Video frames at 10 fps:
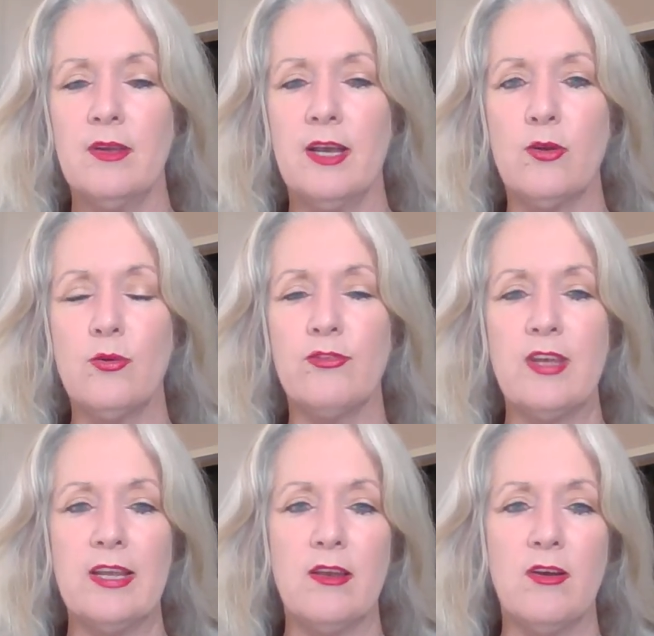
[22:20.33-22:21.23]
And of course,
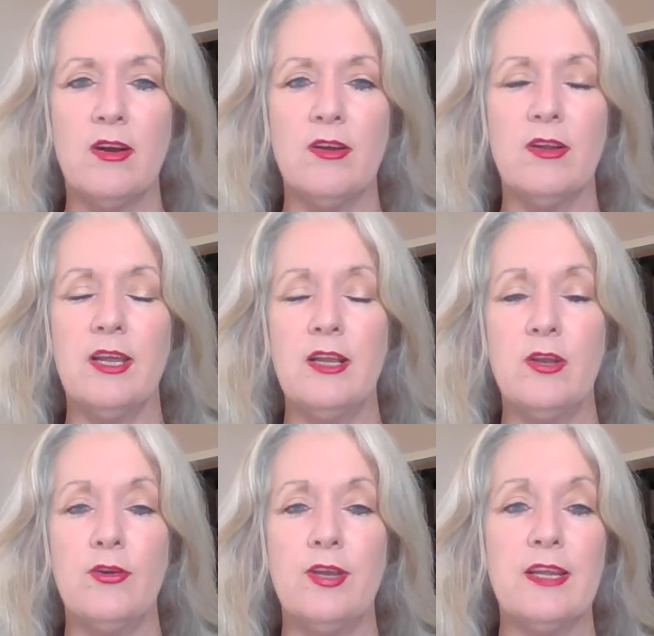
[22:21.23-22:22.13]

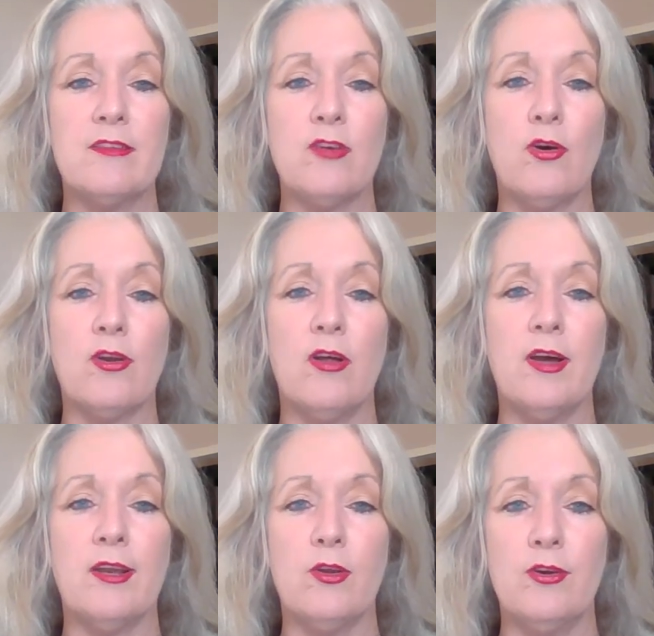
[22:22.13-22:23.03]
e-learning is
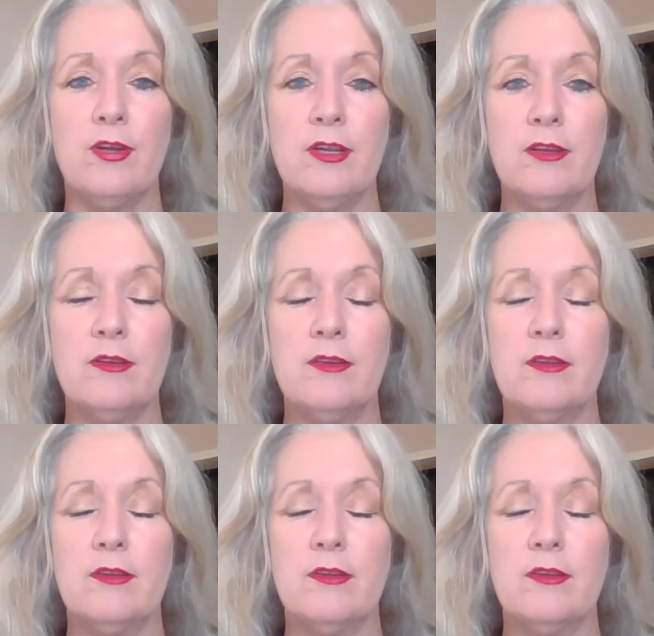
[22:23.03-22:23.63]
online learning.